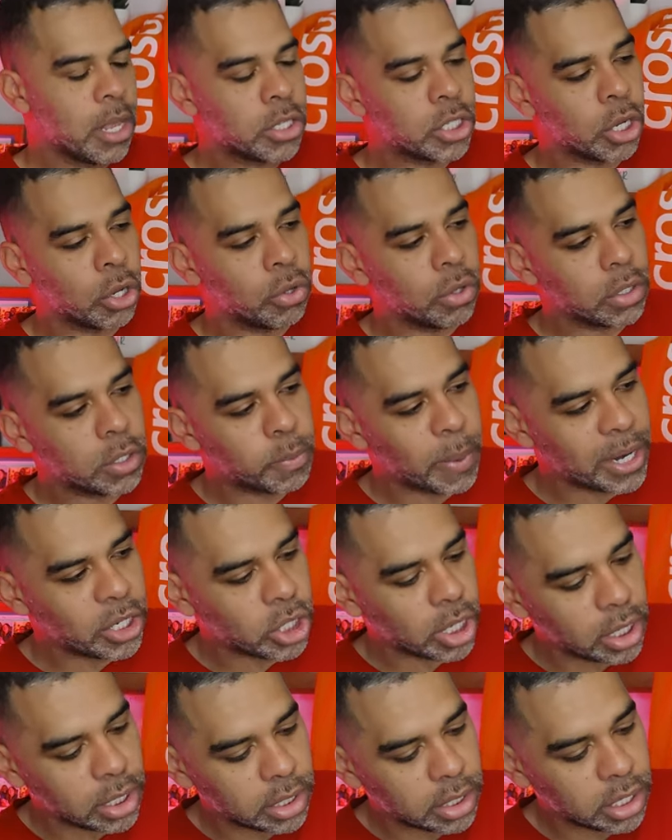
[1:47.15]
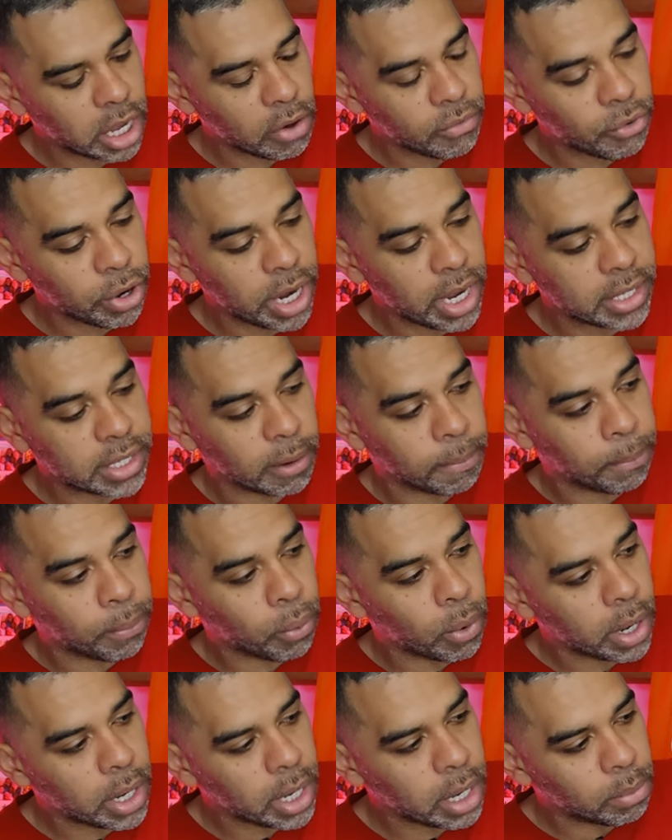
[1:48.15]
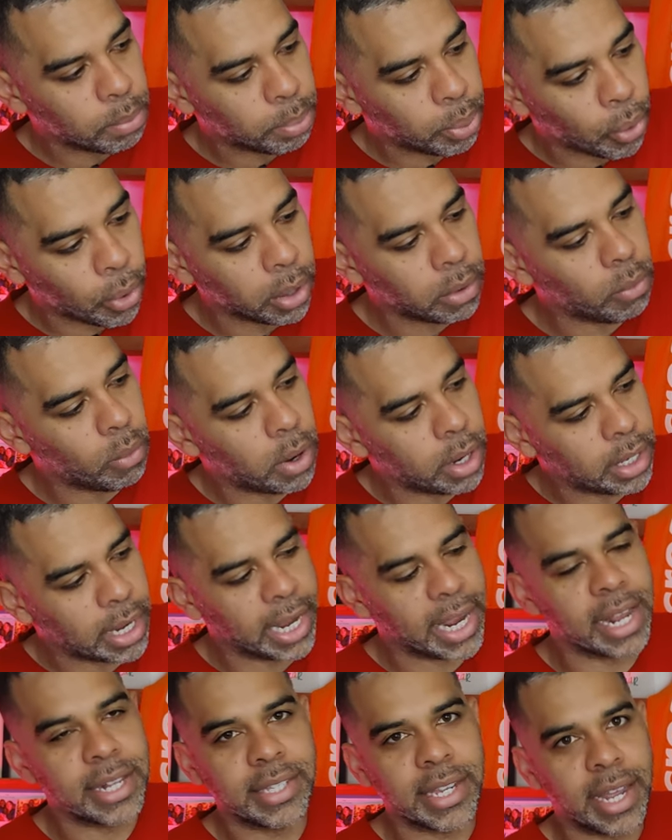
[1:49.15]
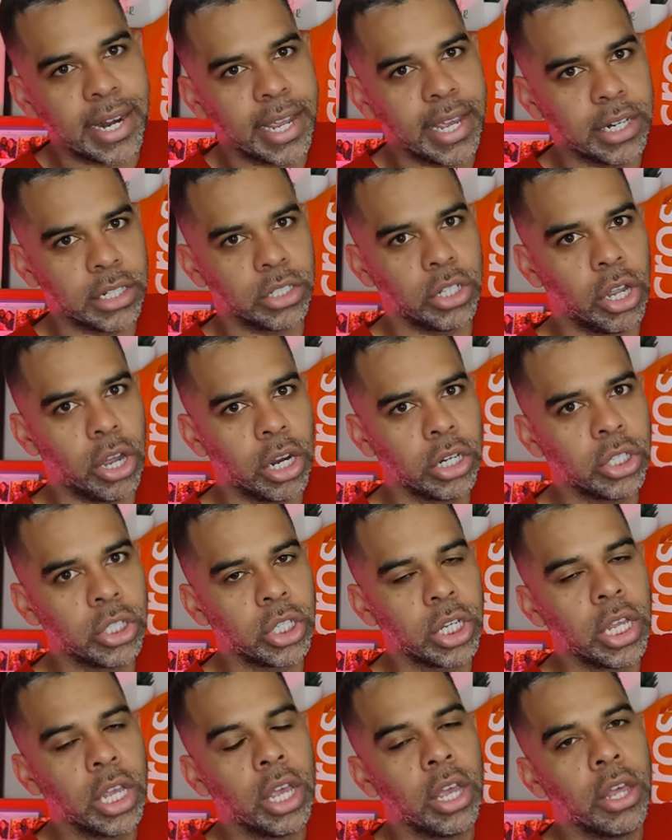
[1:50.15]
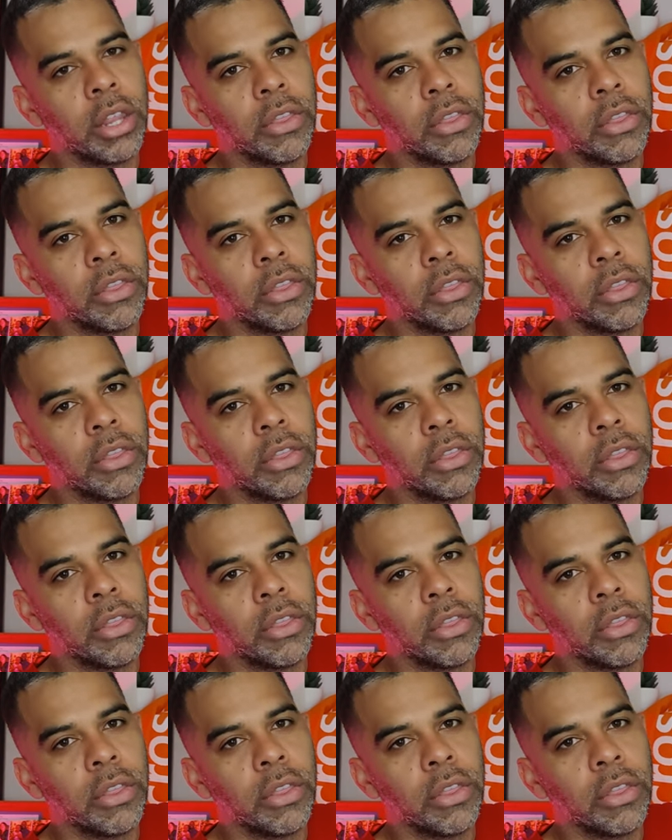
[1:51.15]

So Space Shuttle Discovery is a pretty important one. Like I said, it launched